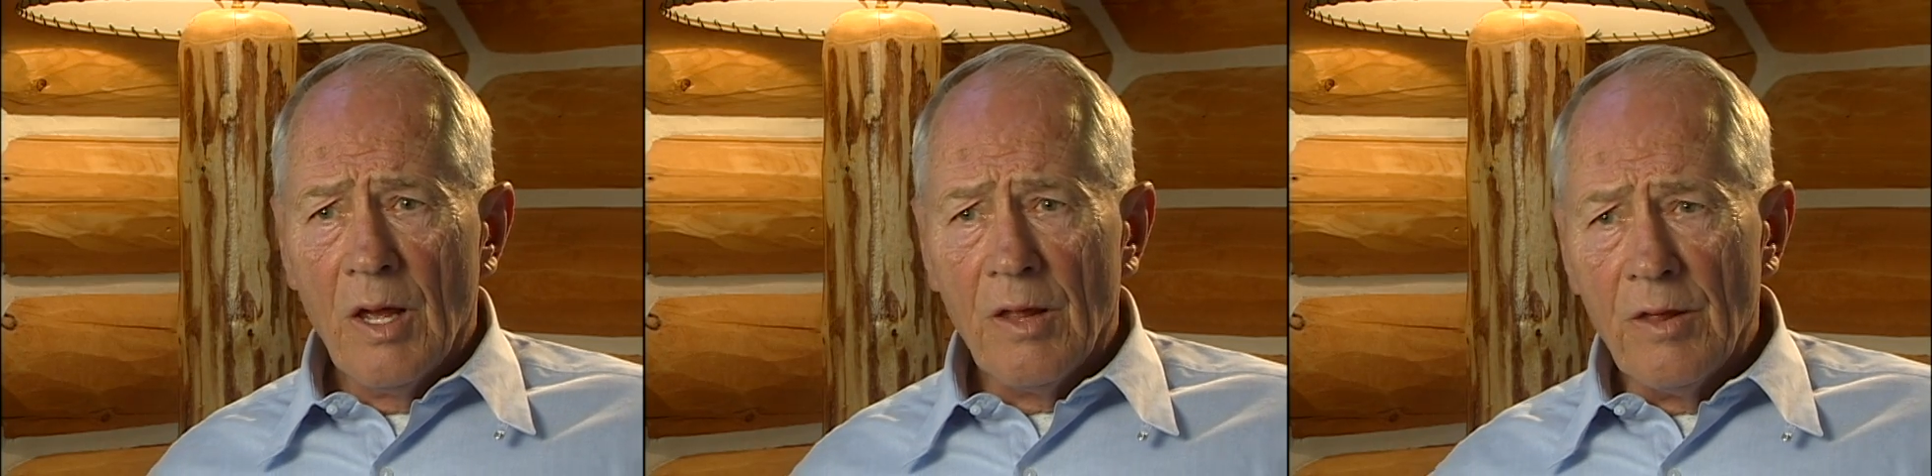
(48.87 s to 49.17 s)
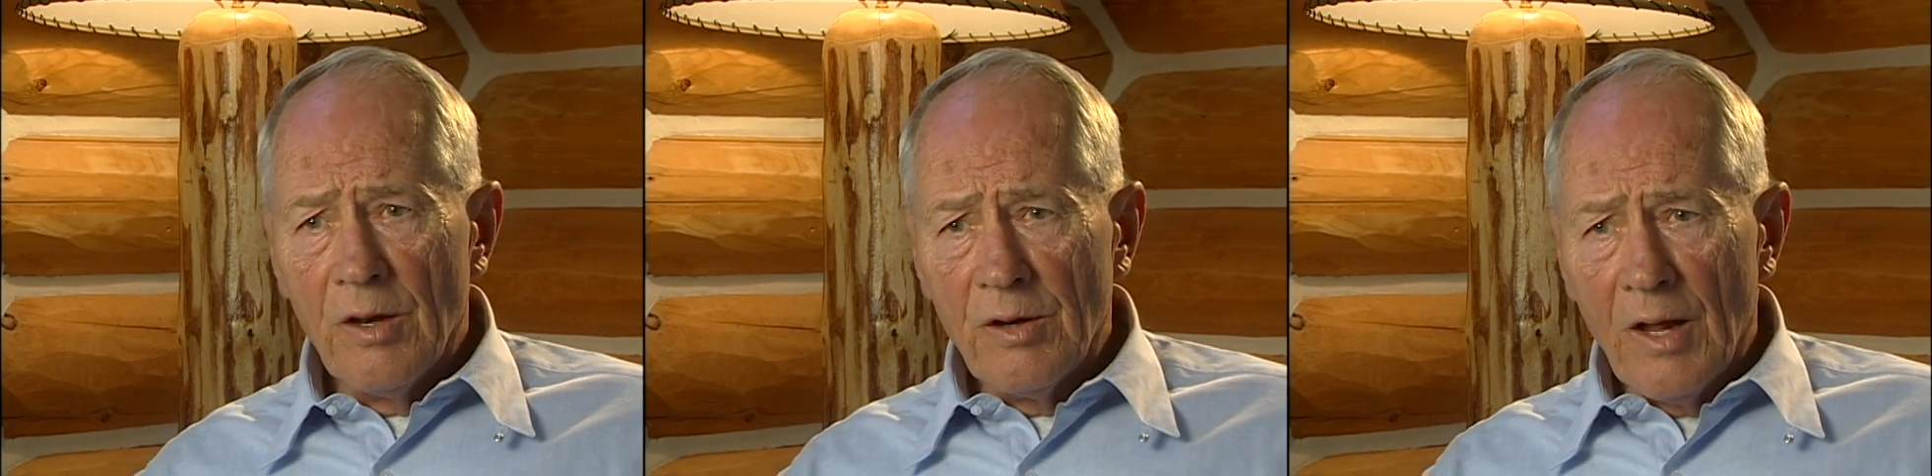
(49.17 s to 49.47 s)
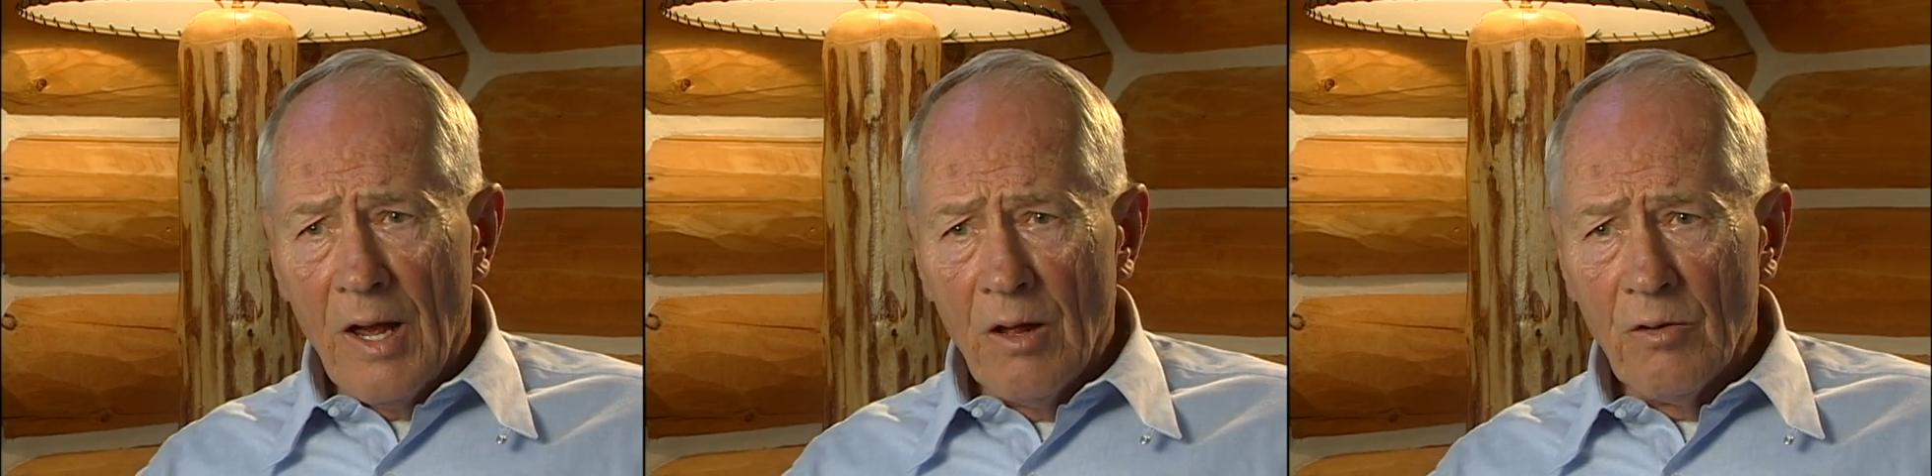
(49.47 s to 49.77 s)
then
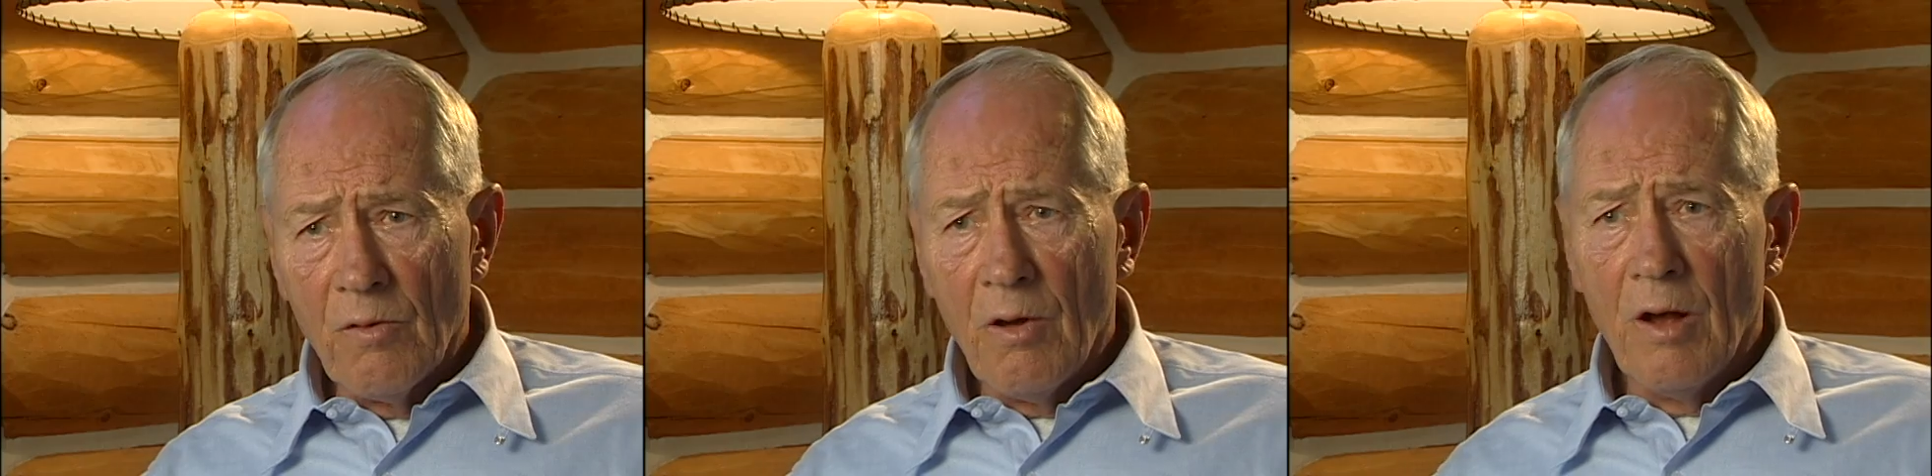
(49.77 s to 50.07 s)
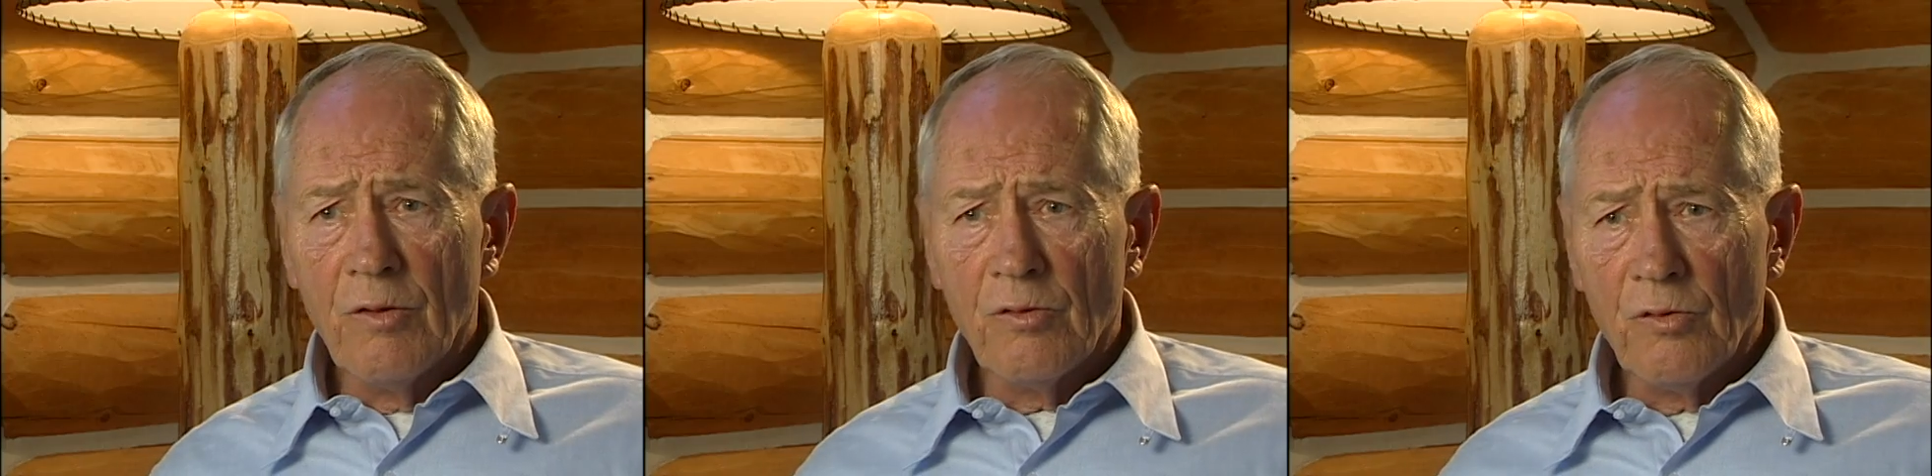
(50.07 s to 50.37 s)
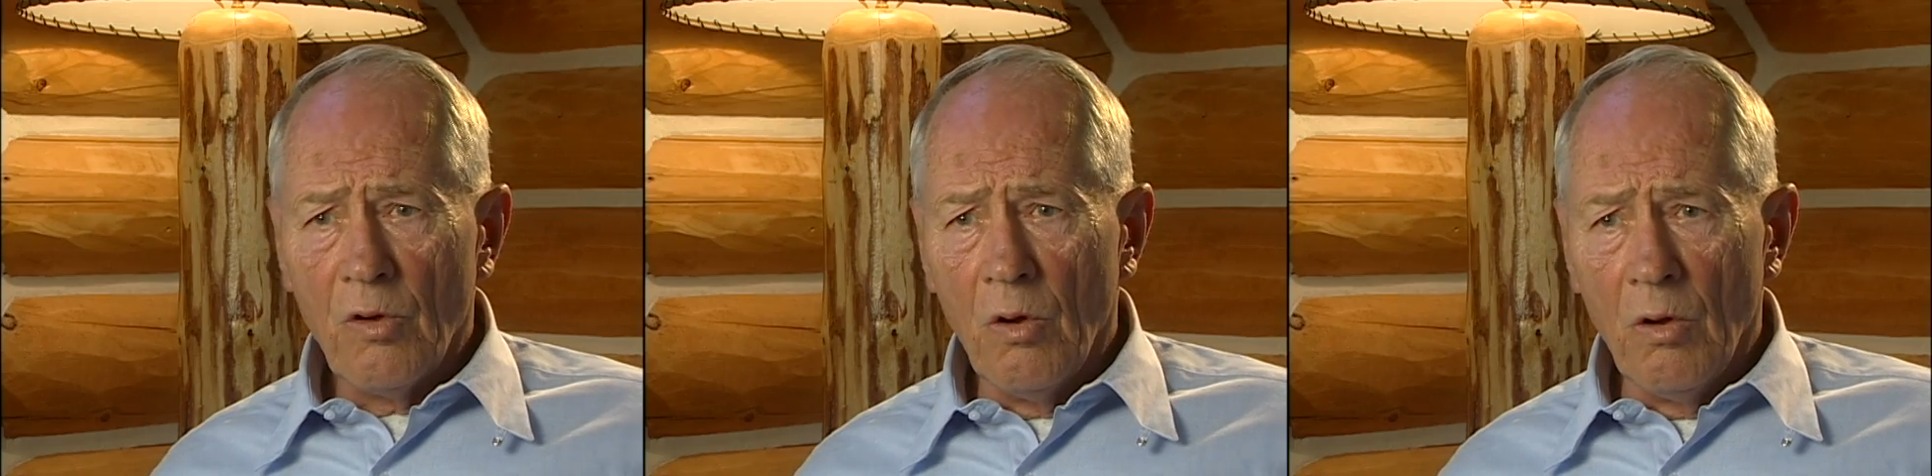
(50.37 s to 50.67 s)
down to Ross's
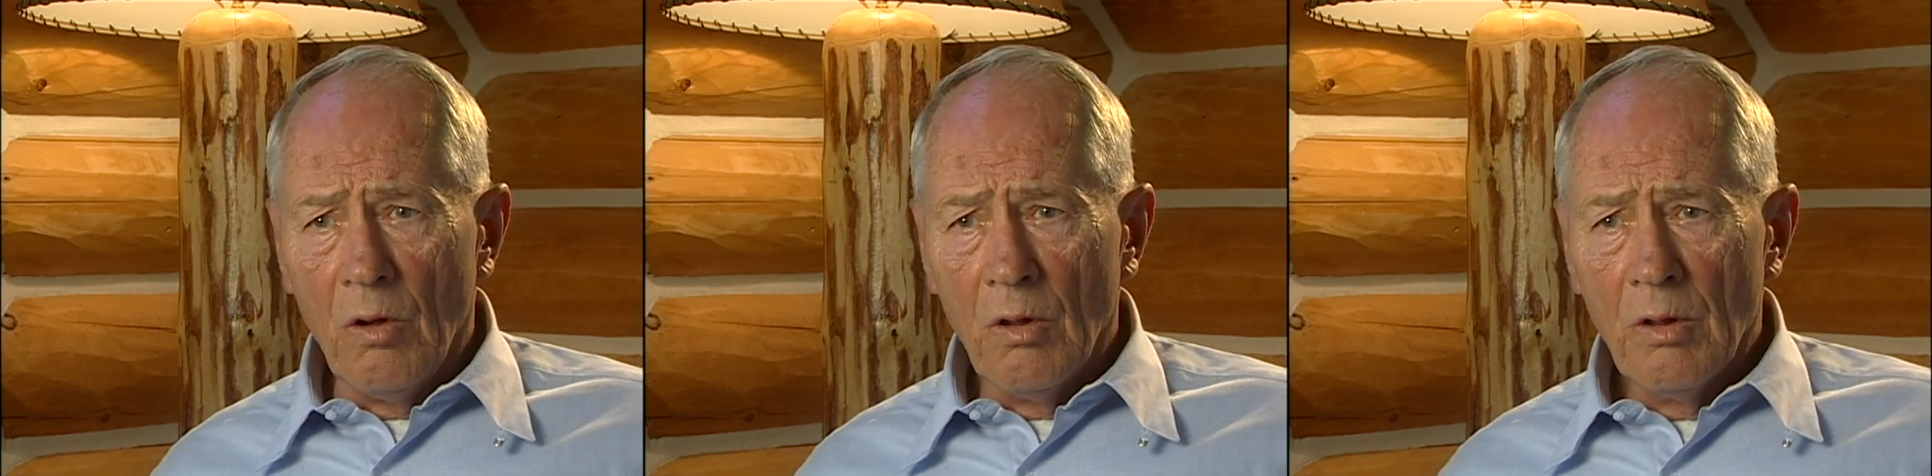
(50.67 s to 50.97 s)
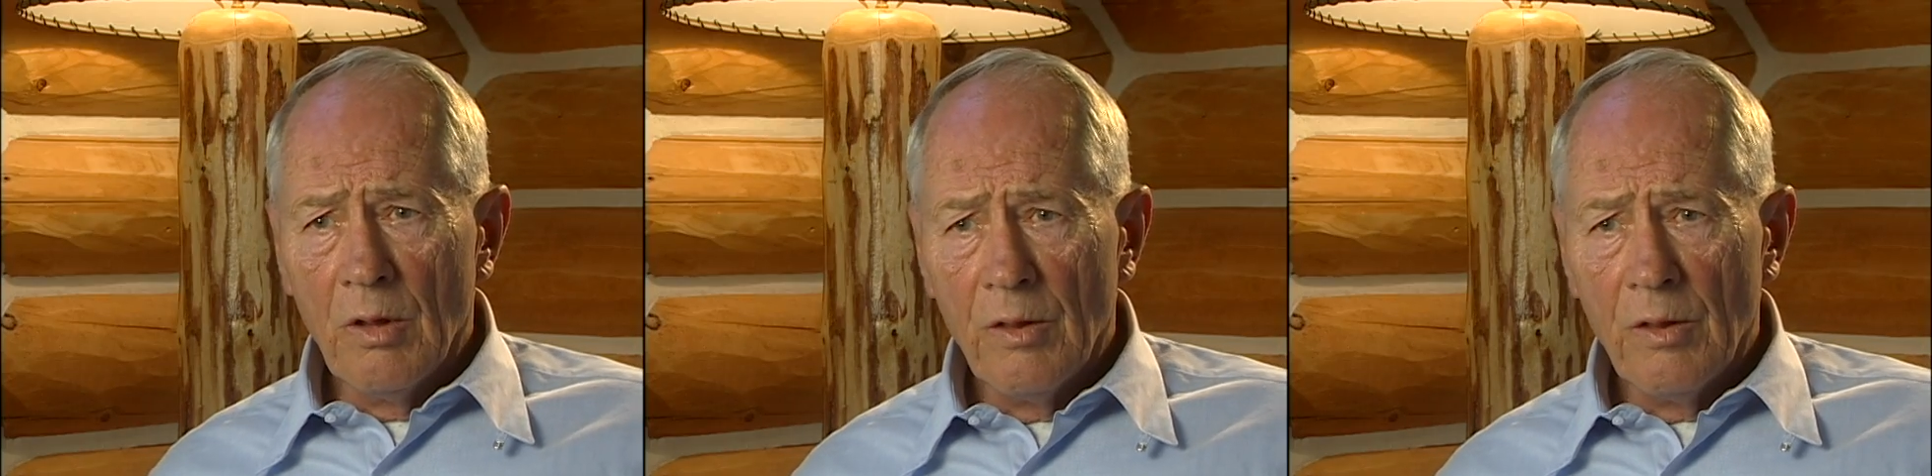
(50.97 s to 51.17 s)
Hole,